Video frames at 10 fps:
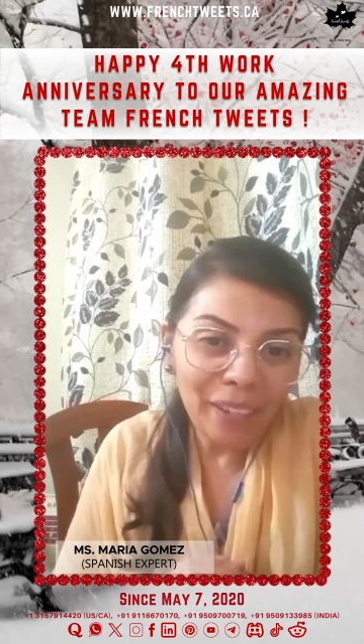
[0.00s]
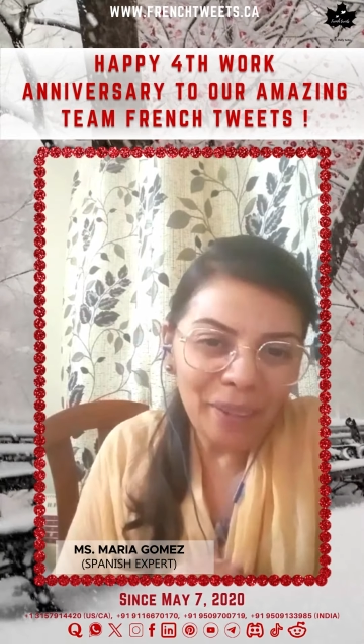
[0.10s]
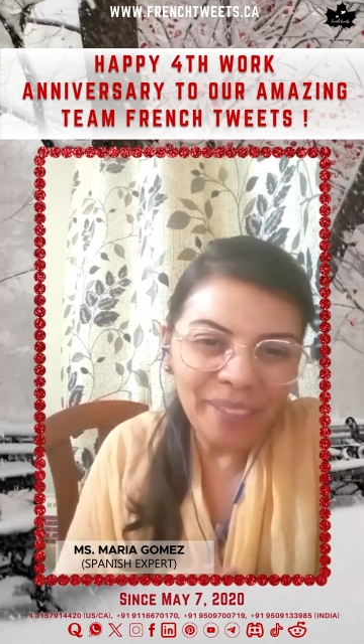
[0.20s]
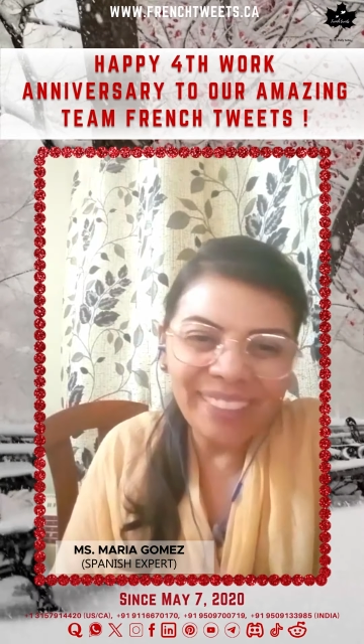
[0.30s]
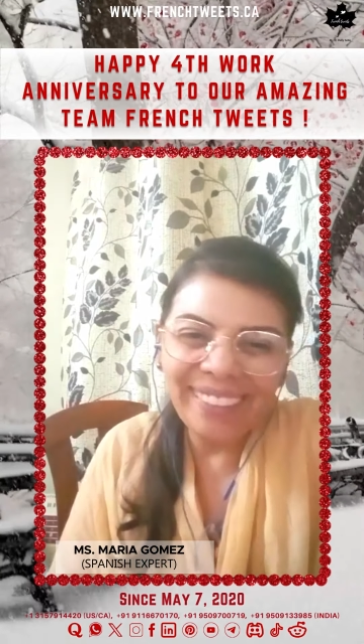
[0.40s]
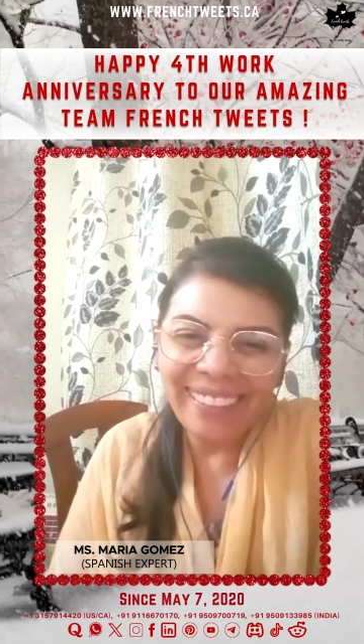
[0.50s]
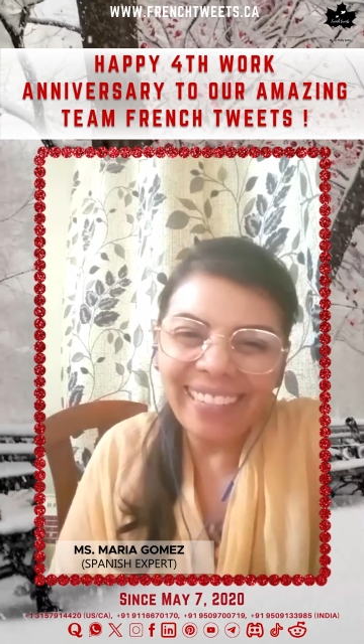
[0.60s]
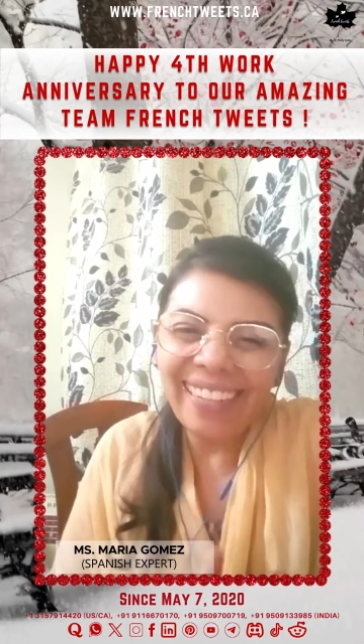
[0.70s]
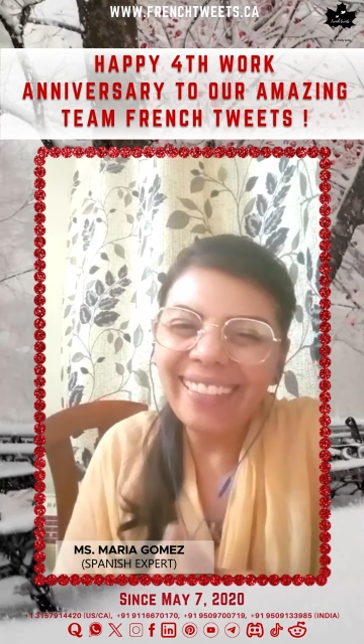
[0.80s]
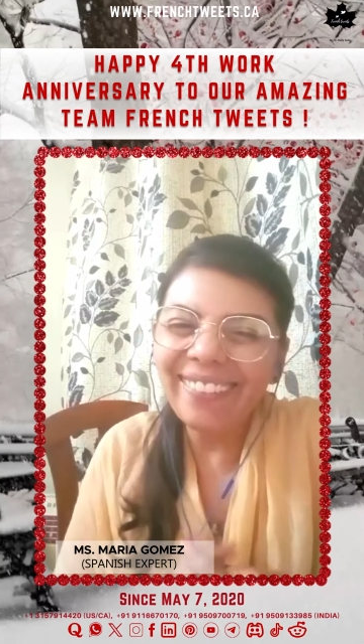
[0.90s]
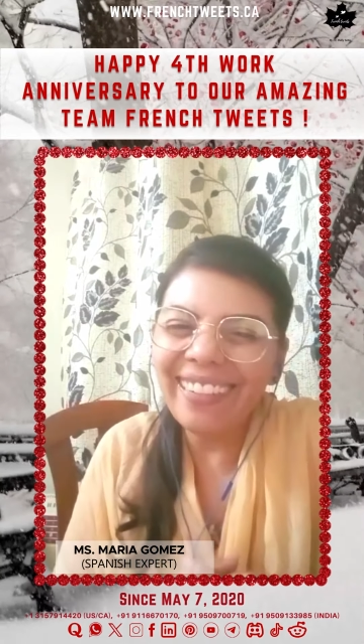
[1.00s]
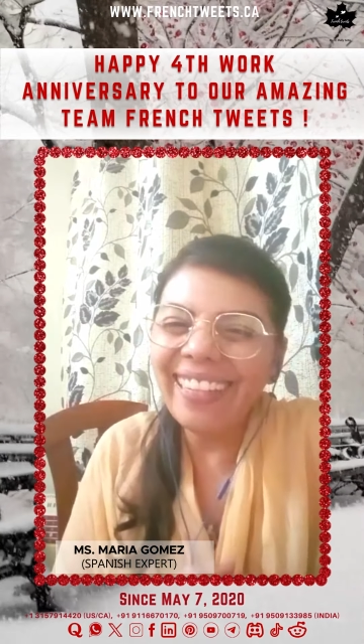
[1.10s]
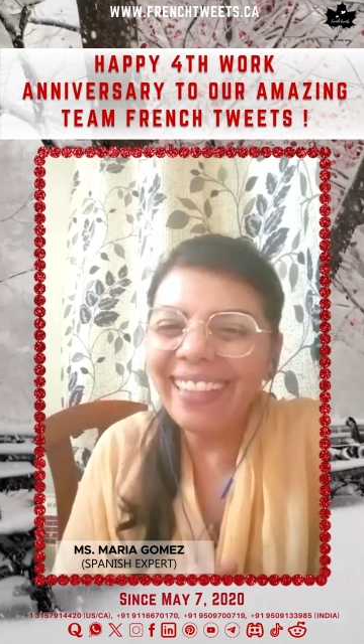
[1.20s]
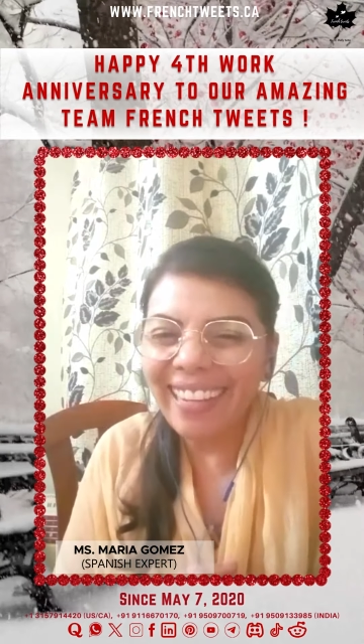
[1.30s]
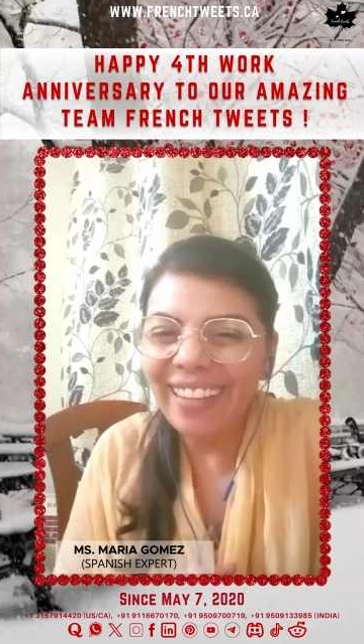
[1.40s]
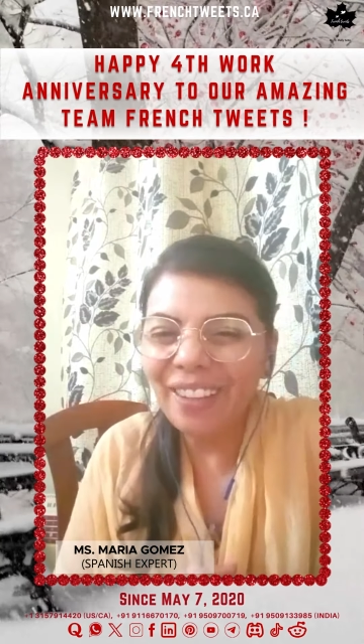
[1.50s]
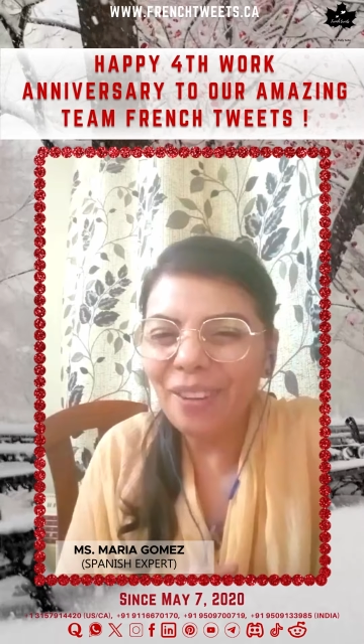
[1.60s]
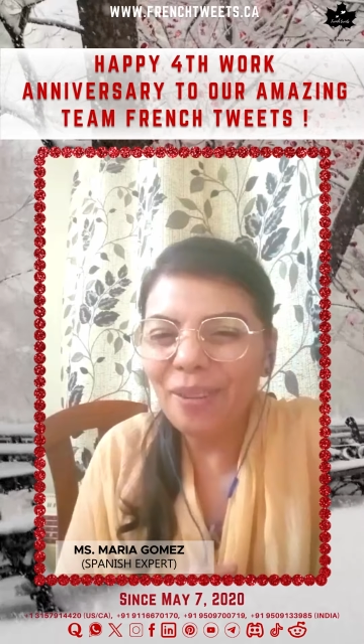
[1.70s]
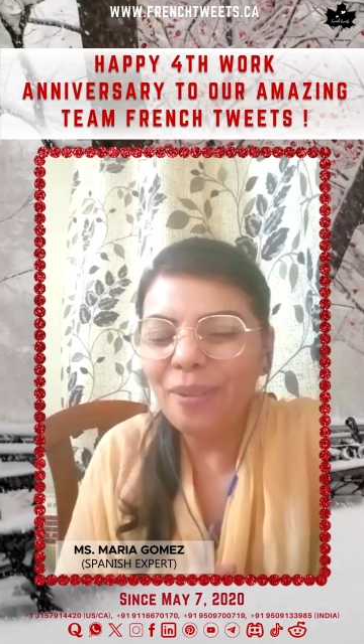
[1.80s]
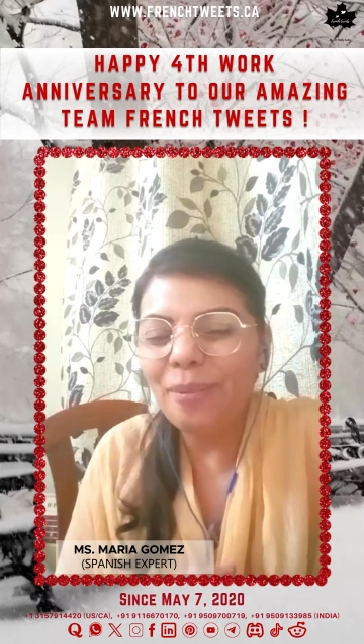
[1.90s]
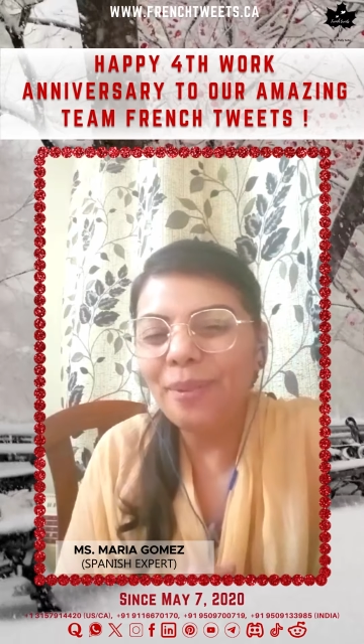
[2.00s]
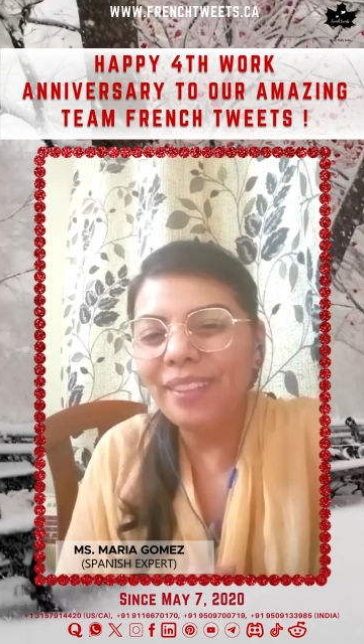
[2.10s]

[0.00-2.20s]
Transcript: you